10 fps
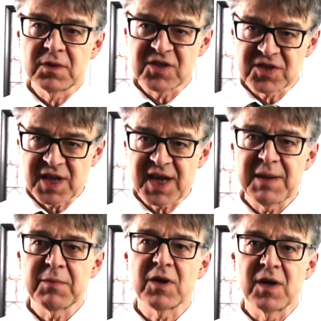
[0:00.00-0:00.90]

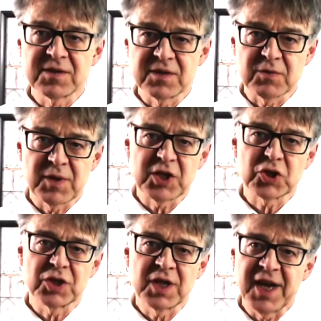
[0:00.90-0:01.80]
same
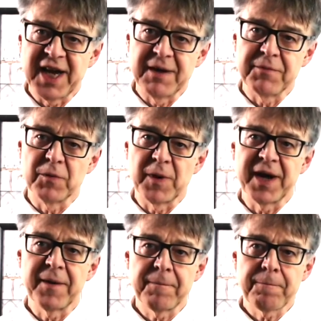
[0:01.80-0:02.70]
concentration everywhere.